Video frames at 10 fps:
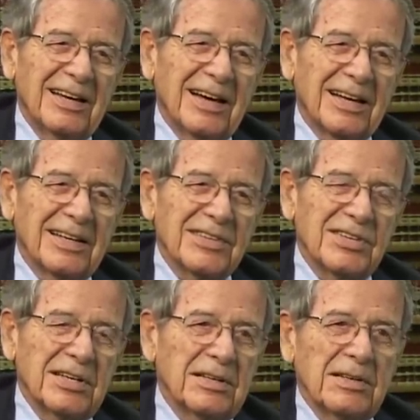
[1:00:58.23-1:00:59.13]
I guess
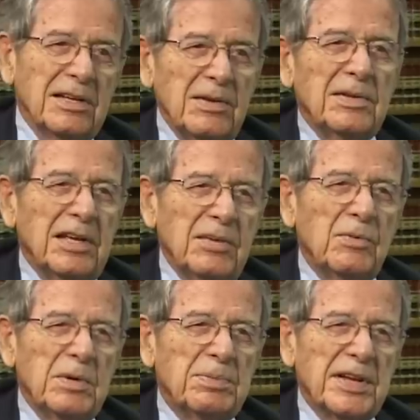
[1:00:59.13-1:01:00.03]
he, he, he
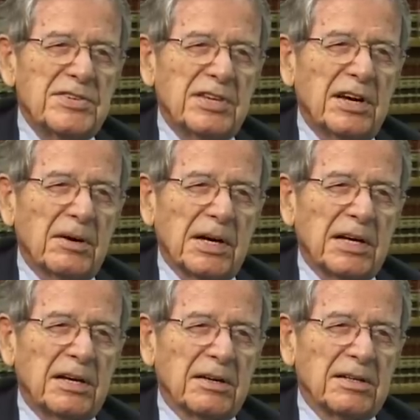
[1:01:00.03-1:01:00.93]
replaced Eric
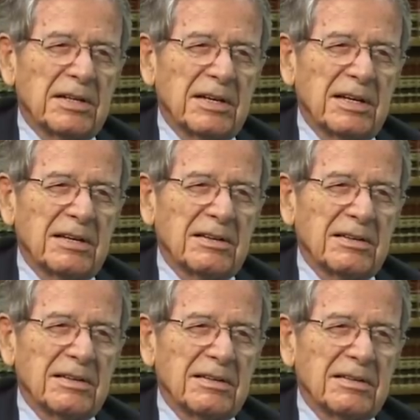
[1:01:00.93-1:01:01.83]
here, didn't he?
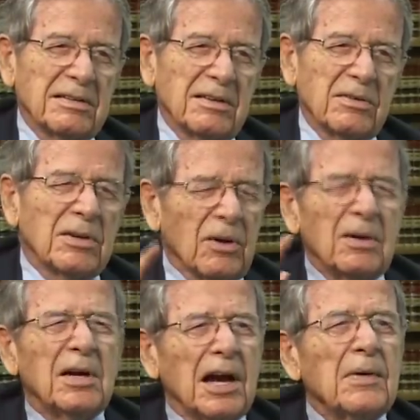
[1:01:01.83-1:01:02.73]
Or, or he, no,
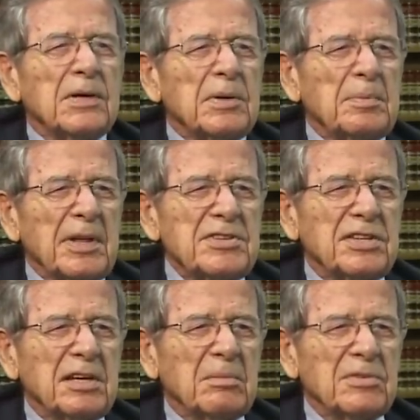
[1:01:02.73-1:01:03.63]
Eric replaced
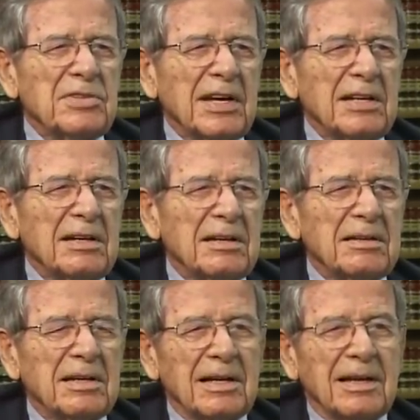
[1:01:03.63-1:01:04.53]
him. Is that yes,
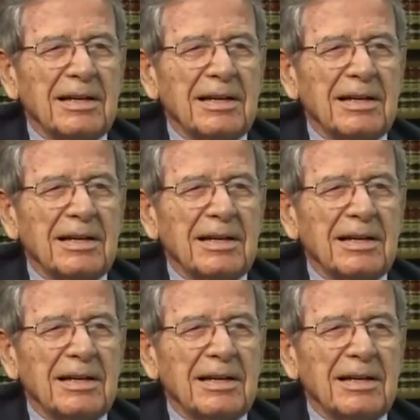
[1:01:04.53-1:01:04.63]
it? Yes, yes.